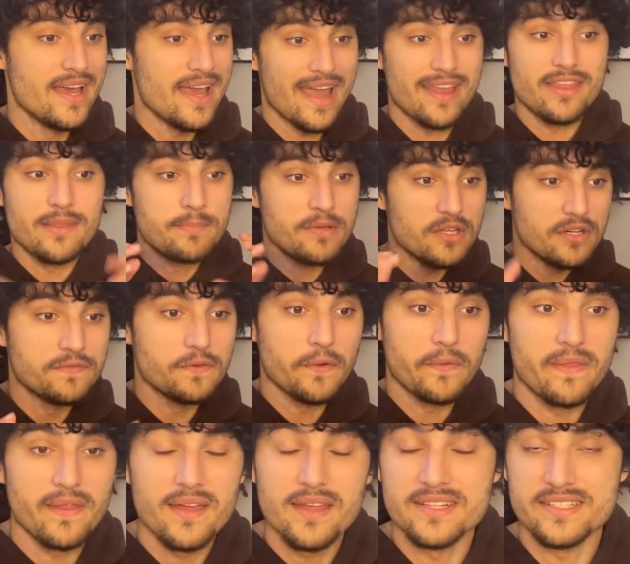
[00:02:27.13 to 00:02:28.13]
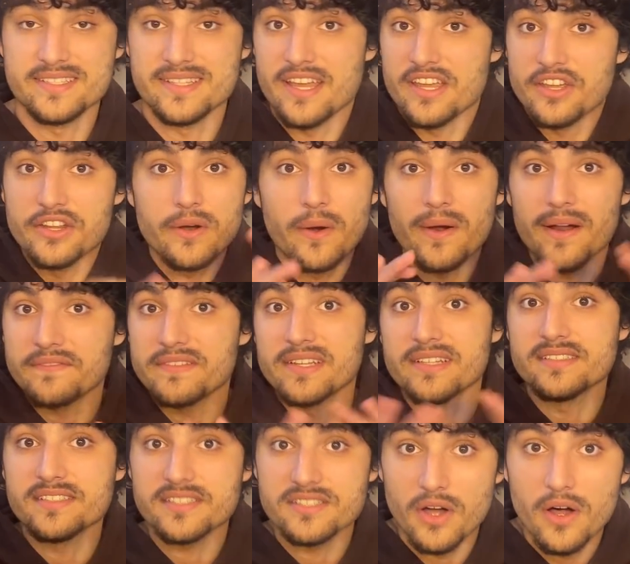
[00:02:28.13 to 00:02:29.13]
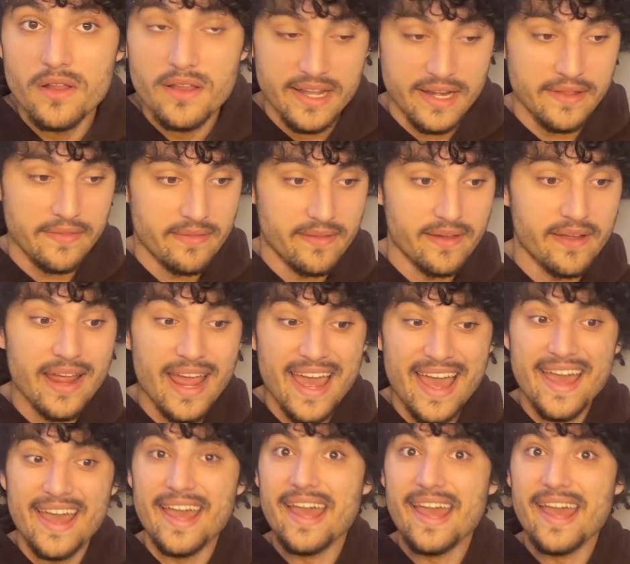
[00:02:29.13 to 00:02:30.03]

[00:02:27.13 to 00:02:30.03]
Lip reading: And the beautiful thing is that you don't have to install anything,